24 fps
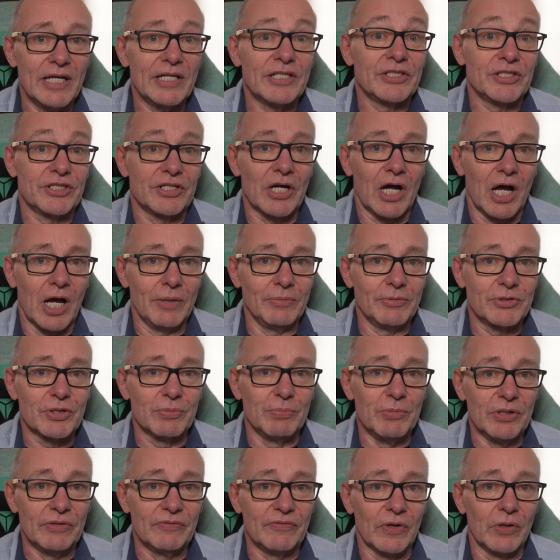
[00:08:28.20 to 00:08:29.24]
it's time to
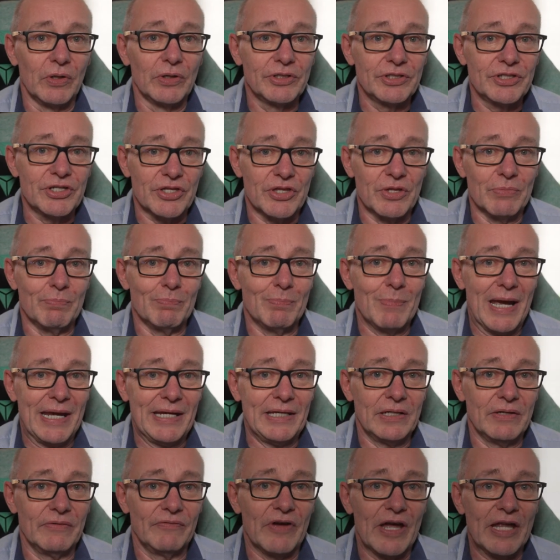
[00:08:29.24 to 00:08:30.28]
move on to the
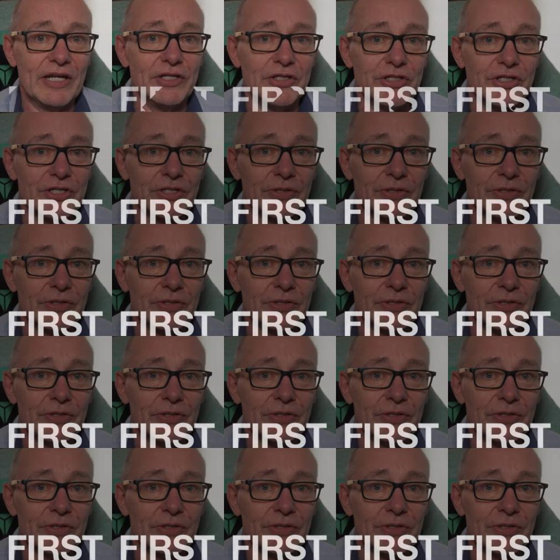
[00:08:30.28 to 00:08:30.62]
main event.